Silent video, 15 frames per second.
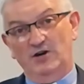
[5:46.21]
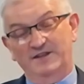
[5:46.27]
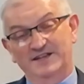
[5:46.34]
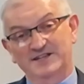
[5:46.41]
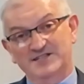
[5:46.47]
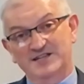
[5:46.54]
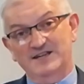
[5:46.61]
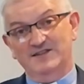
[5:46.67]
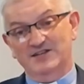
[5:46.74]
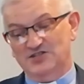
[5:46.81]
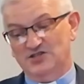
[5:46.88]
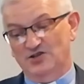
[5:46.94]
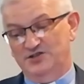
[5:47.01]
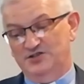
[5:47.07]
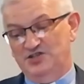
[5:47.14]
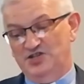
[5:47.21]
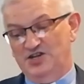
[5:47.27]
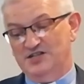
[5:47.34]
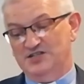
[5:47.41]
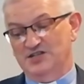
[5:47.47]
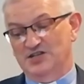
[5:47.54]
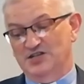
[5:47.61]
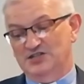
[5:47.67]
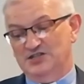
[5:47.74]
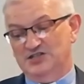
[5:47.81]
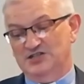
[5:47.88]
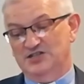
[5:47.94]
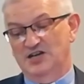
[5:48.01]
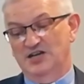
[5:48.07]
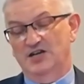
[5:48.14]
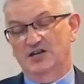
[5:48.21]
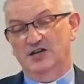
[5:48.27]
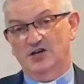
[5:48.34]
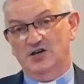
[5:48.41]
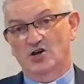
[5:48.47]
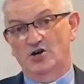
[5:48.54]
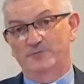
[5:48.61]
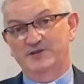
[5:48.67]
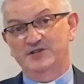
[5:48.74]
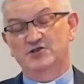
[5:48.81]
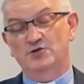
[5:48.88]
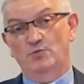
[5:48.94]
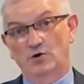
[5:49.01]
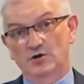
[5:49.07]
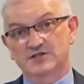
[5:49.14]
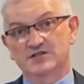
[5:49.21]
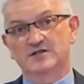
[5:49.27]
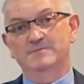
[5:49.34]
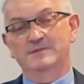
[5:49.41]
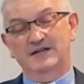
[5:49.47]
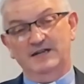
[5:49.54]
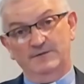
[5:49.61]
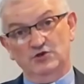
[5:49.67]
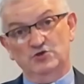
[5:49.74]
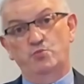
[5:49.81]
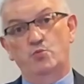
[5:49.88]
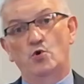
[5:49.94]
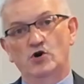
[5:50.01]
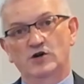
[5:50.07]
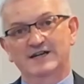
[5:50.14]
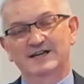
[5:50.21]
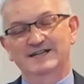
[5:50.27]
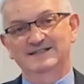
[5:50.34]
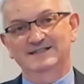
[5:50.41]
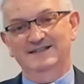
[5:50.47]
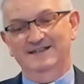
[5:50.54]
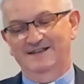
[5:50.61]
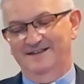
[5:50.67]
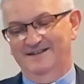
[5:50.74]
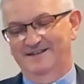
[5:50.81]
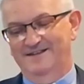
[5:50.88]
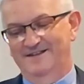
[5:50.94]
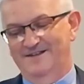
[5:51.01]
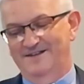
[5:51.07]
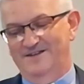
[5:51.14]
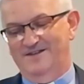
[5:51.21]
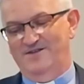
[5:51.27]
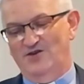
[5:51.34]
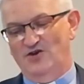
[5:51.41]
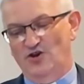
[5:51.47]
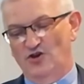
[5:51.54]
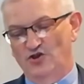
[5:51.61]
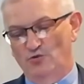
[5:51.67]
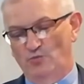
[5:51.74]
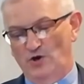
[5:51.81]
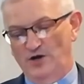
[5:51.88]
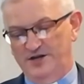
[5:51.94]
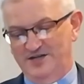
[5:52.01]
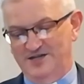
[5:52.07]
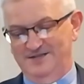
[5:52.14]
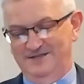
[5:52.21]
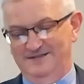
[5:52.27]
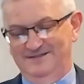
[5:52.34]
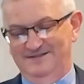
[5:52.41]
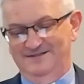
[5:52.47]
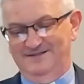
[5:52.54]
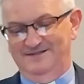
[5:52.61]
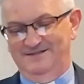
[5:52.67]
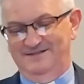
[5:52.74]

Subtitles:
and what did they see? They saw Jesus coming towards them, and he was walking on the water.